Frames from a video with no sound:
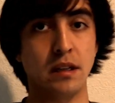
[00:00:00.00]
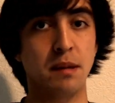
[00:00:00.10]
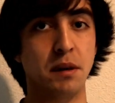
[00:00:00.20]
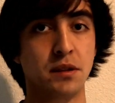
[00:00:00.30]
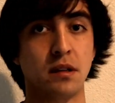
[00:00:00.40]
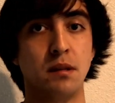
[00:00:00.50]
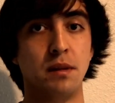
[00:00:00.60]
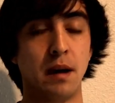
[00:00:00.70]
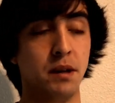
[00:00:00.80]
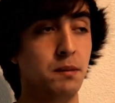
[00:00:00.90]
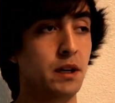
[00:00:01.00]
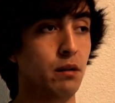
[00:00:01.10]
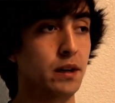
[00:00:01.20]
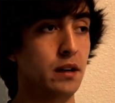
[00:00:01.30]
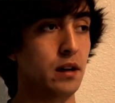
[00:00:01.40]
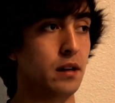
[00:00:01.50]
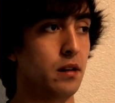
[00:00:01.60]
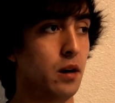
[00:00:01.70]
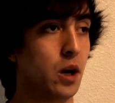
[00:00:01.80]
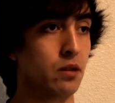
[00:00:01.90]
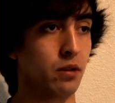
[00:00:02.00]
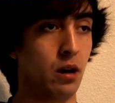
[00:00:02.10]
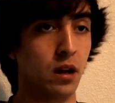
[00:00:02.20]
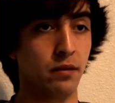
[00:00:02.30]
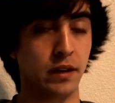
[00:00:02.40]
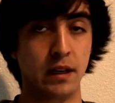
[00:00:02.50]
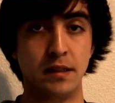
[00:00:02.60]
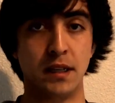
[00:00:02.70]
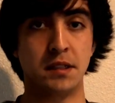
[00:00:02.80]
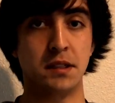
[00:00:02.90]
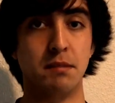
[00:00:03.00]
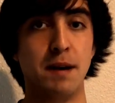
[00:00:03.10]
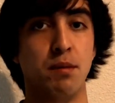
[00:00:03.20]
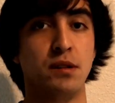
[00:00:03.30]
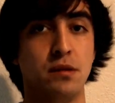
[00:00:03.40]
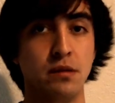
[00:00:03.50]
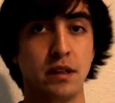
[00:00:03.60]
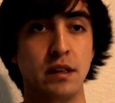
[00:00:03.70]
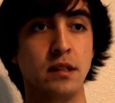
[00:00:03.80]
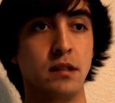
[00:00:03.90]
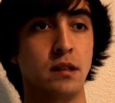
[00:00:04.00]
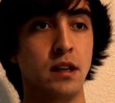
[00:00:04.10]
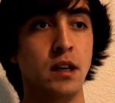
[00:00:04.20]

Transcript: And I'm going to be going all of our guns, not just my personal guns,